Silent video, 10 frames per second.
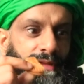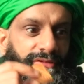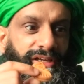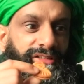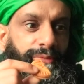
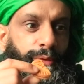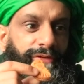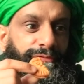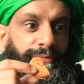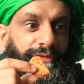takes away
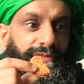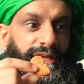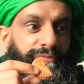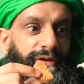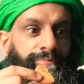from the
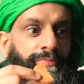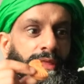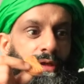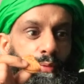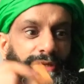flavour
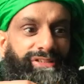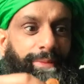when